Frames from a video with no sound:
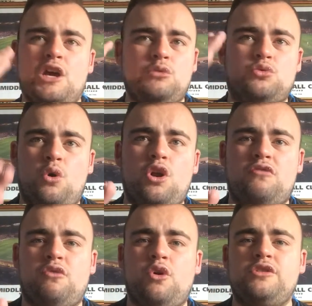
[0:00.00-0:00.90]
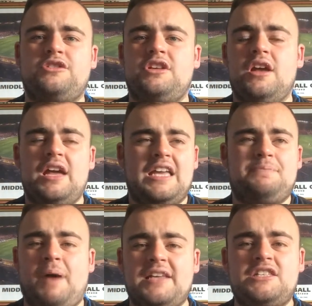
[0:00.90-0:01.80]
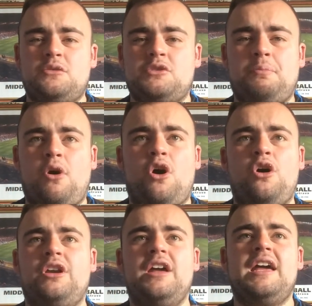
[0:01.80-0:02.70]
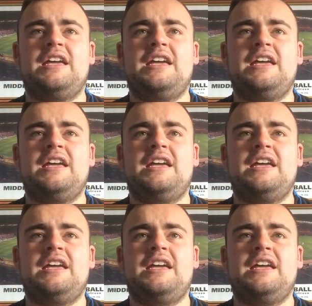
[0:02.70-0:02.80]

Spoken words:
He was going on runs. His passes were spot on.